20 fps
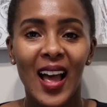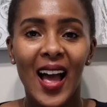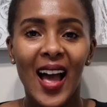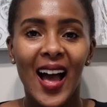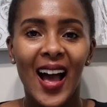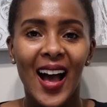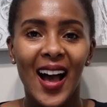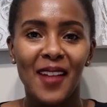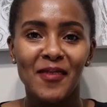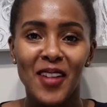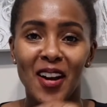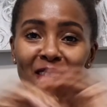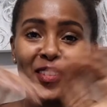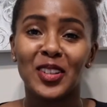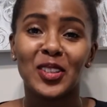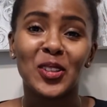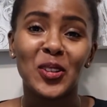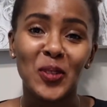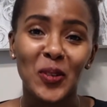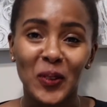I
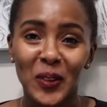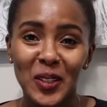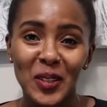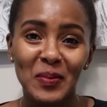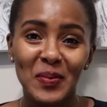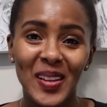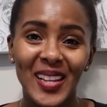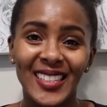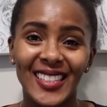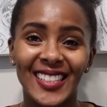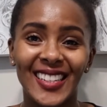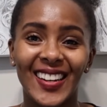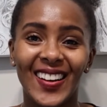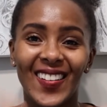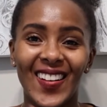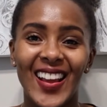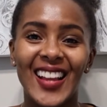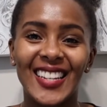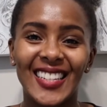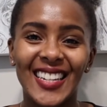wish you all the best in
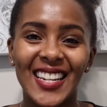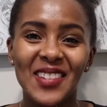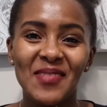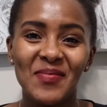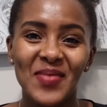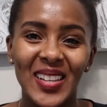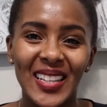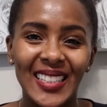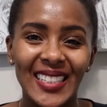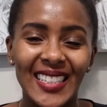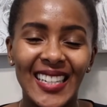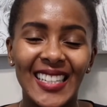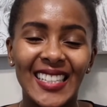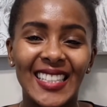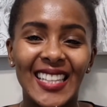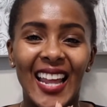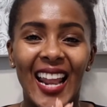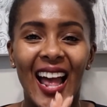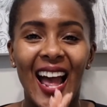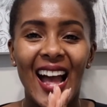creating a business
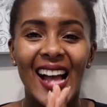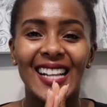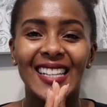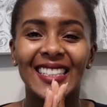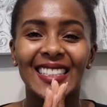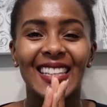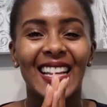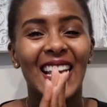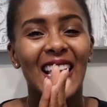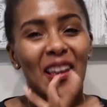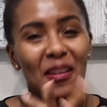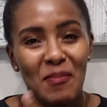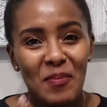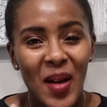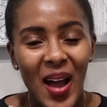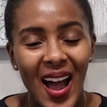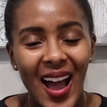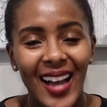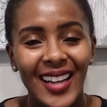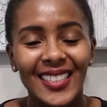that has
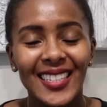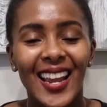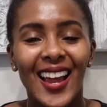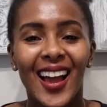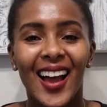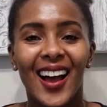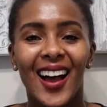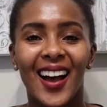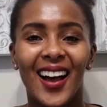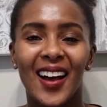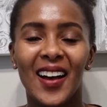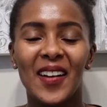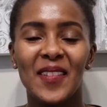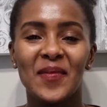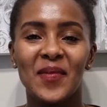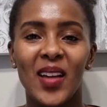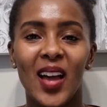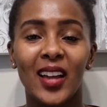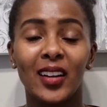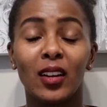impact
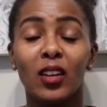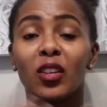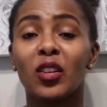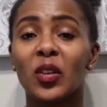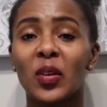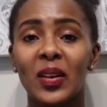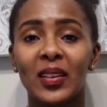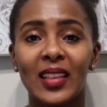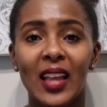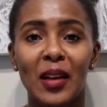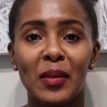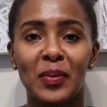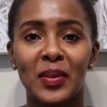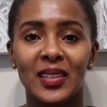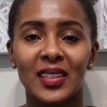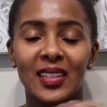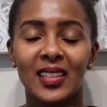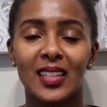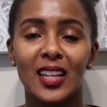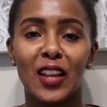and growing that business.